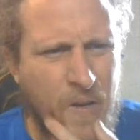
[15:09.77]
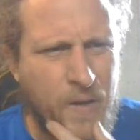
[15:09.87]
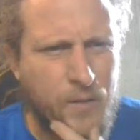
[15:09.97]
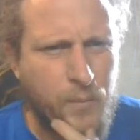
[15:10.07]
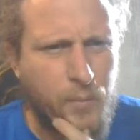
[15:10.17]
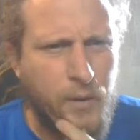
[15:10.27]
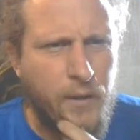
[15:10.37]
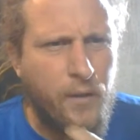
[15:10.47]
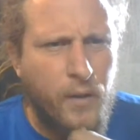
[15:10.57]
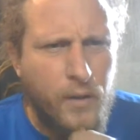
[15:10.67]
It's reporting
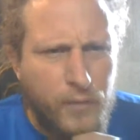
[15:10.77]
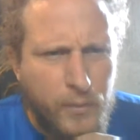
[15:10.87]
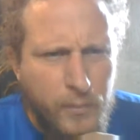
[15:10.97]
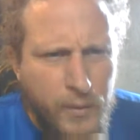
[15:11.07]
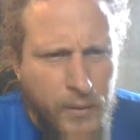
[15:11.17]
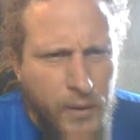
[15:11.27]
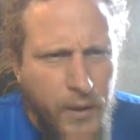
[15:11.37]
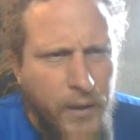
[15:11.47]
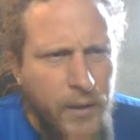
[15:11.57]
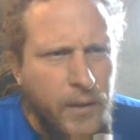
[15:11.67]
on all of them. Okay.